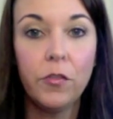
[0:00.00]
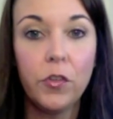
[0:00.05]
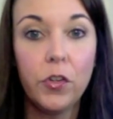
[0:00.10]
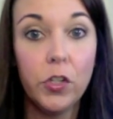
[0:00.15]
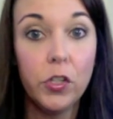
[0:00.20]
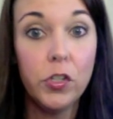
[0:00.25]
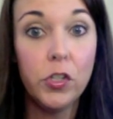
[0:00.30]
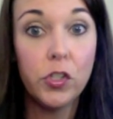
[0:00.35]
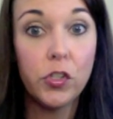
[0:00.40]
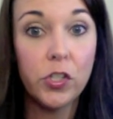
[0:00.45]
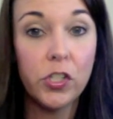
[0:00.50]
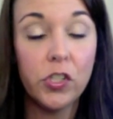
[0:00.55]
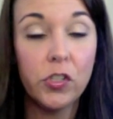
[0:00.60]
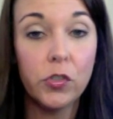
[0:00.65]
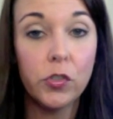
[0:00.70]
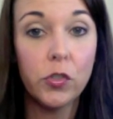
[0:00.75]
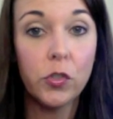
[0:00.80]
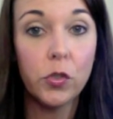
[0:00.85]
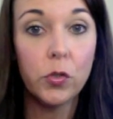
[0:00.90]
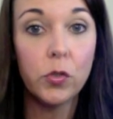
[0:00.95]
good
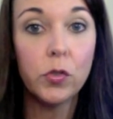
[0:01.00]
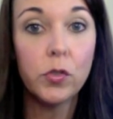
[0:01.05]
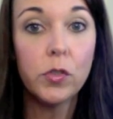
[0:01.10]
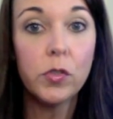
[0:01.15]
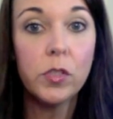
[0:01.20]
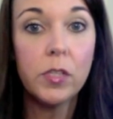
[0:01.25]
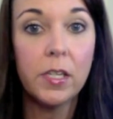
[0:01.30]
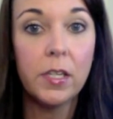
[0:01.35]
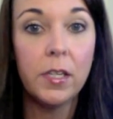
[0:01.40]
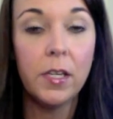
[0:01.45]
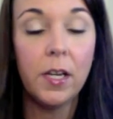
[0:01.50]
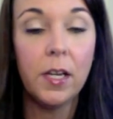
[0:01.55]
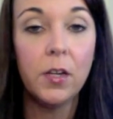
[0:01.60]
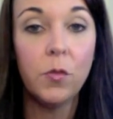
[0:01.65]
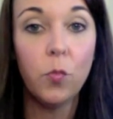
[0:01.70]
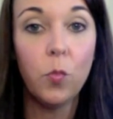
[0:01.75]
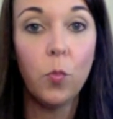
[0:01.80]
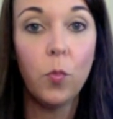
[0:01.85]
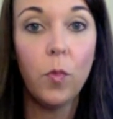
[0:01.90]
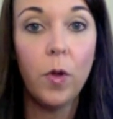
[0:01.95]
nutritional tools
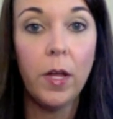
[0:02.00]
and